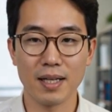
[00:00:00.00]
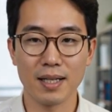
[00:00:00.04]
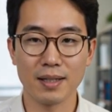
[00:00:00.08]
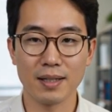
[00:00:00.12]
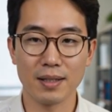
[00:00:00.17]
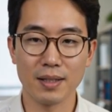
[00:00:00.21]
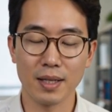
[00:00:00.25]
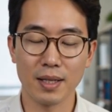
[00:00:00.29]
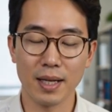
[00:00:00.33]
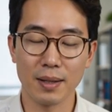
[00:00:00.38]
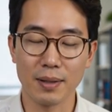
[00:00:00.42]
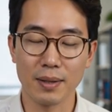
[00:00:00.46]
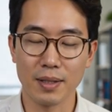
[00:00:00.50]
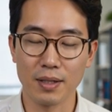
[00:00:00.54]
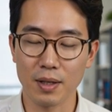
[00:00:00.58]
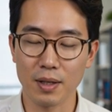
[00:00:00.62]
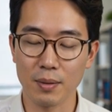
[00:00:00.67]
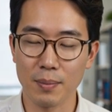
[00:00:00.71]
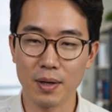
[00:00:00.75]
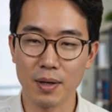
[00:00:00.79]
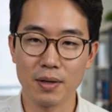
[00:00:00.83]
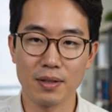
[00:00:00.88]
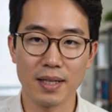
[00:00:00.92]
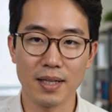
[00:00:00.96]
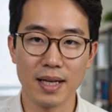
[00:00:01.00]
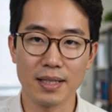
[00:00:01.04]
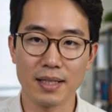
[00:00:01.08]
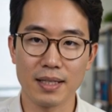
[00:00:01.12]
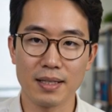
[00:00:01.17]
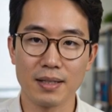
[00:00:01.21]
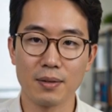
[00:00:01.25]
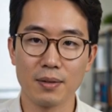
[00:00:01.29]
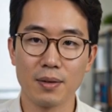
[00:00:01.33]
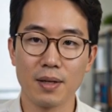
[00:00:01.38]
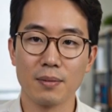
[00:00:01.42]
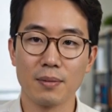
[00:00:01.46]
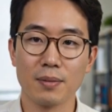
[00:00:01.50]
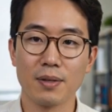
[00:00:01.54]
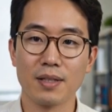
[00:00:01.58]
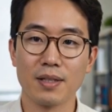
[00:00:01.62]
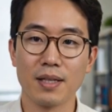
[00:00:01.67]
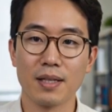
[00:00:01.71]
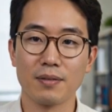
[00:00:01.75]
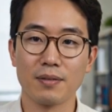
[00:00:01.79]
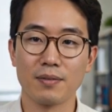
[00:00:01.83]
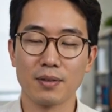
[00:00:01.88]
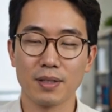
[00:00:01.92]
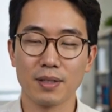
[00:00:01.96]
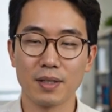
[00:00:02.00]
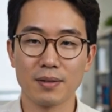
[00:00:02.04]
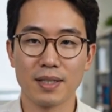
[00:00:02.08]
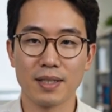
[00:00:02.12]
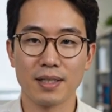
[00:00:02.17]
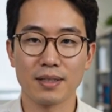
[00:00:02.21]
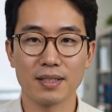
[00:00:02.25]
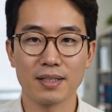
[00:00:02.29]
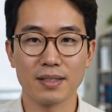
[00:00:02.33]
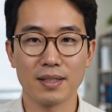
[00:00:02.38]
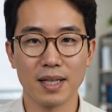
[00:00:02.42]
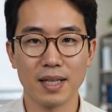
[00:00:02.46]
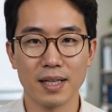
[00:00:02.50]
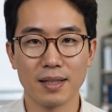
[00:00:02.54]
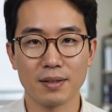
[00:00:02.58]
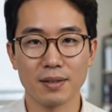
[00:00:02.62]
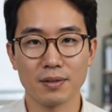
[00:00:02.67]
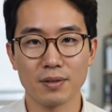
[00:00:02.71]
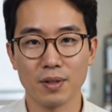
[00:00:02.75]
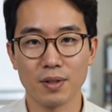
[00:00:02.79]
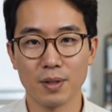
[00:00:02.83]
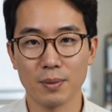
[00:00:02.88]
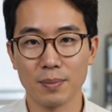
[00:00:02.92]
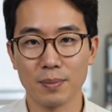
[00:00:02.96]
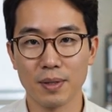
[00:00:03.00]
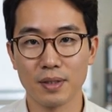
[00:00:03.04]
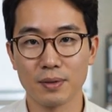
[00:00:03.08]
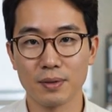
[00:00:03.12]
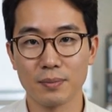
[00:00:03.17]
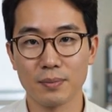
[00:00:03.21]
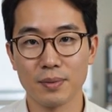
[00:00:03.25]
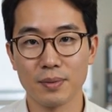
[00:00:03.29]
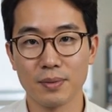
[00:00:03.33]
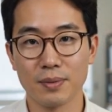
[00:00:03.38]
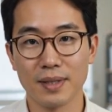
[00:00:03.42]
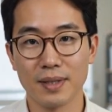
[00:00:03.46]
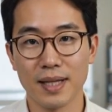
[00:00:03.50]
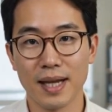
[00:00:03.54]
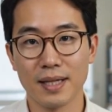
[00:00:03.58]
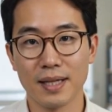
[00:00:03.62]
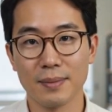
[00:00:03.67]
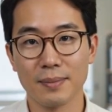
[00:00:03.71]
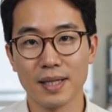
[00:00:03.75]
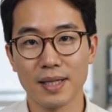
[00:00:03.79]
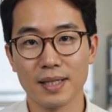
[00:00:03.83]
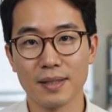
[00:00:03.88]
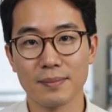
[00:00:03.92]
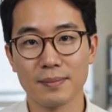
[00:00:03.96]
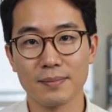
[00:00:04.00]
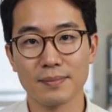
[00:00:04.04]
and climbing to about 93% for something the size of Jupiter's moon Ganymede.